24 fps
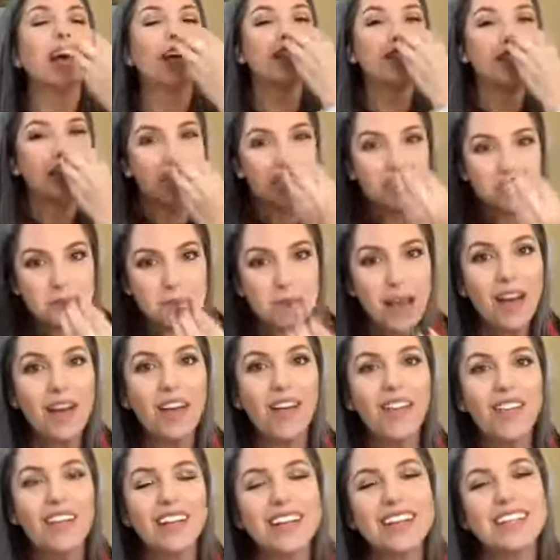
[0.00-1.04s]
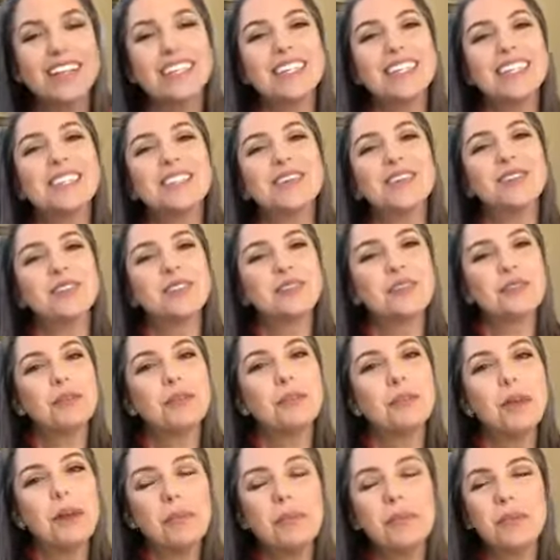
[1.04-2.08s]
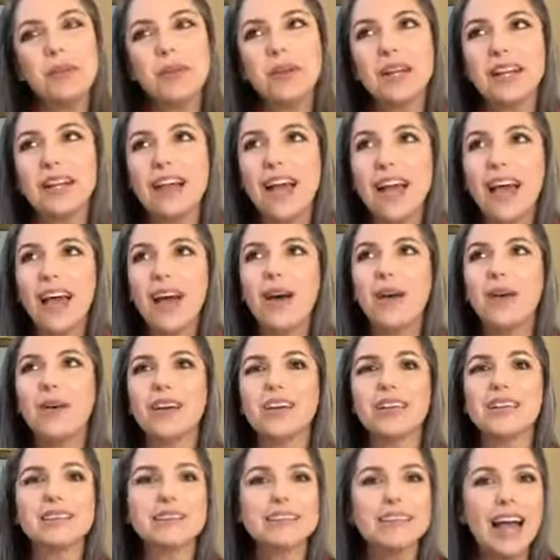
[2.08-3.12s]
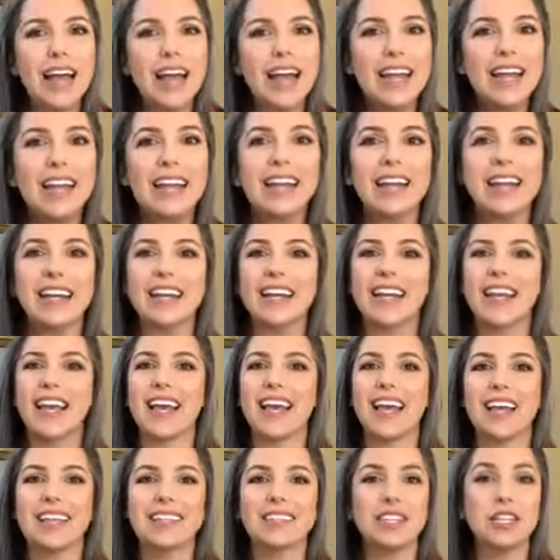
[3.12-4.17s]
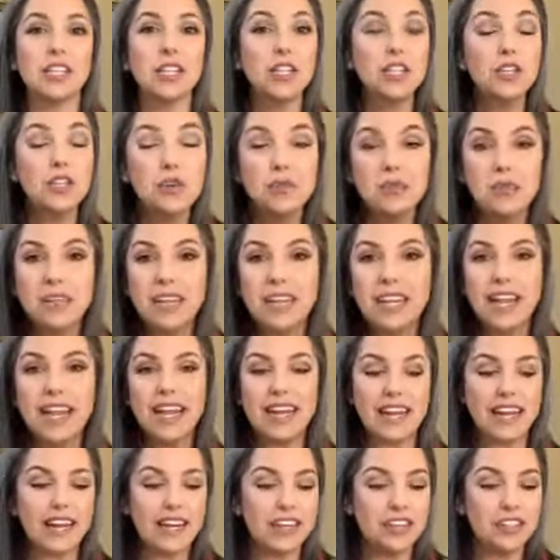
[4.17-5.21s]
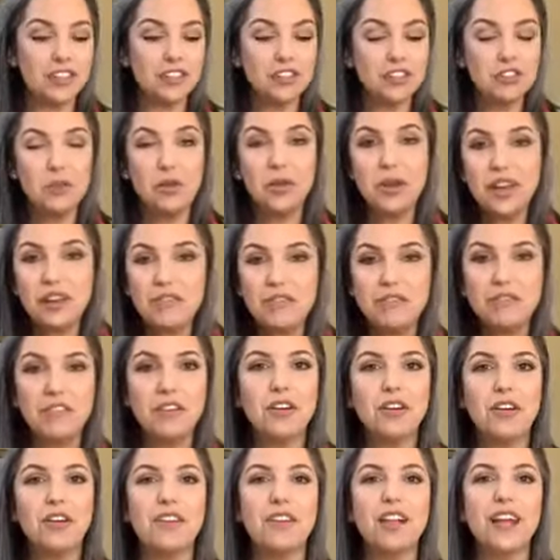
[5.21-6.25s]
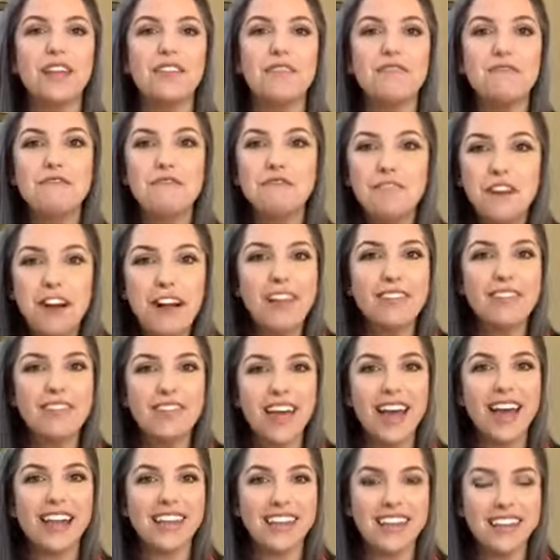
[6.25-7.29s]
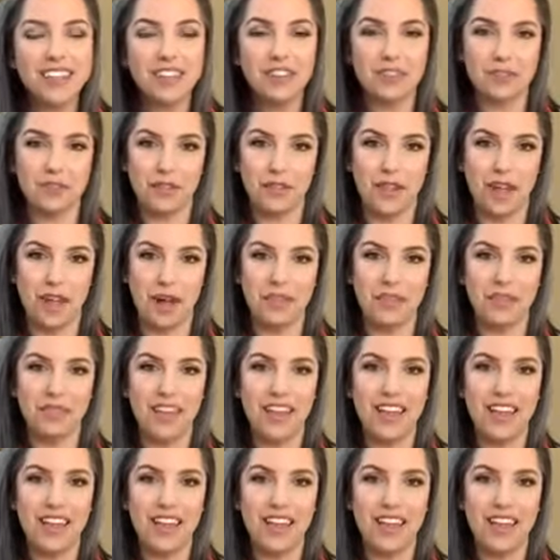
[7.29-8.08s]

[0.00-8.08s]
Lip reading: a smell. So just remembering how exciting and illuminating and joyful and fun that is for them.